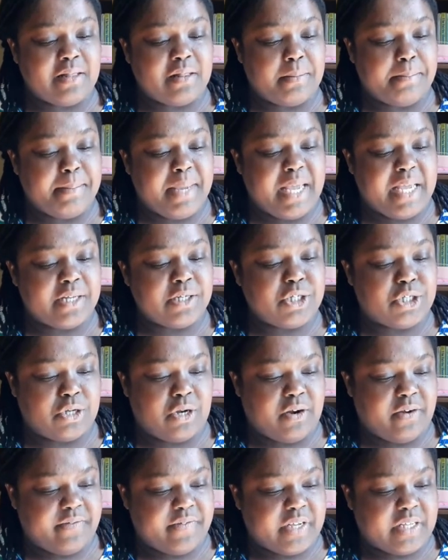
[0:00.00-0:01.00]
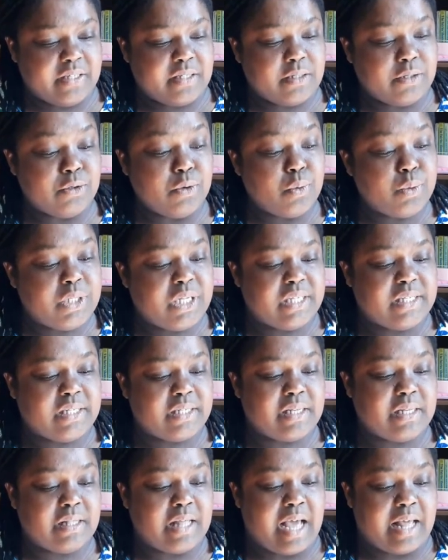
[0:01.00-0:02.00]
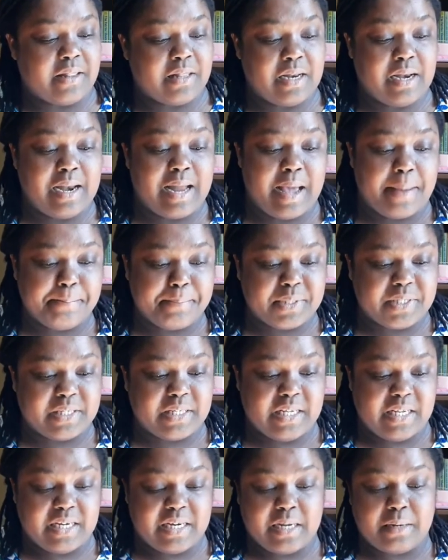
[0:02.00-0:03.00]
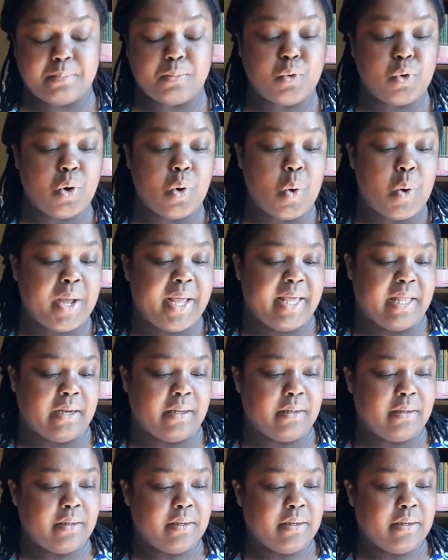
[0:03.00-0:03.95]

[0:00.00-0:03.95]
the maid servant, noticed that the lamps needed more oil.